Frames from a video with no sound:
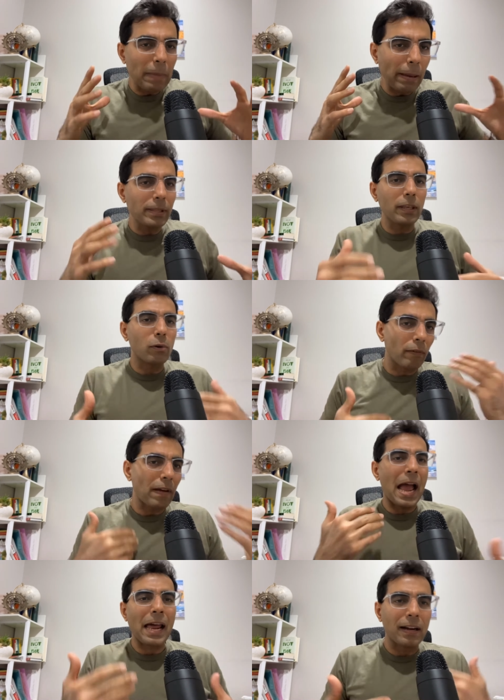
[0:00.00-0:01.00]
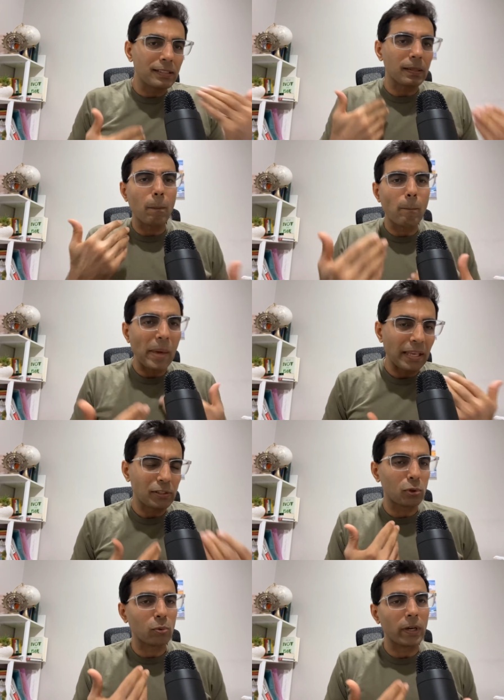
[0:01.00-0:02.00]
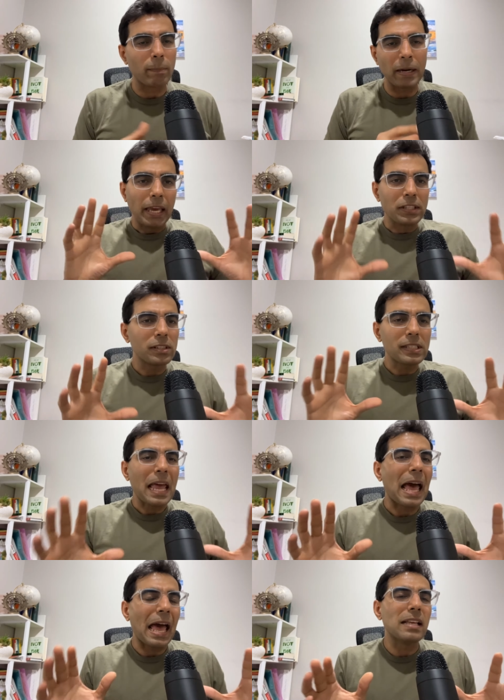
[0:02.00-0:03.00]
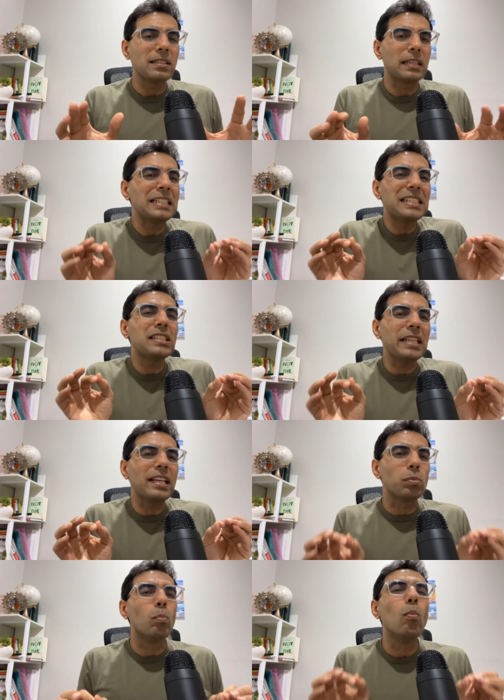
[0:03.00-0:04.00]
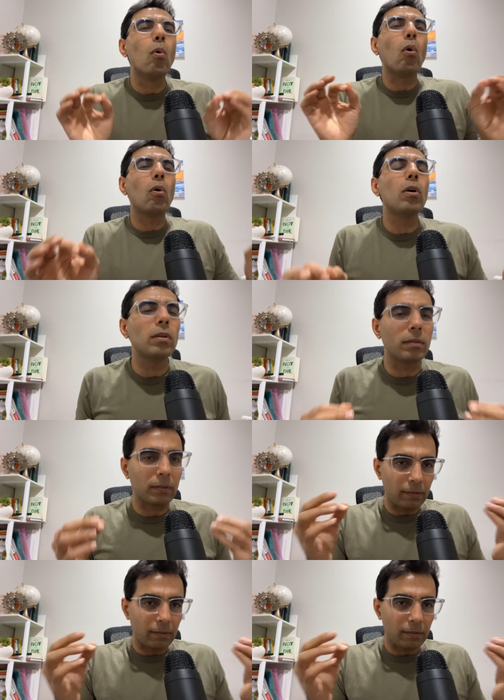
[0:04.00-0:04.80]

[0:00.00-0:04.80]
Maybe they could have added some pace to it, but it just has, it just takes more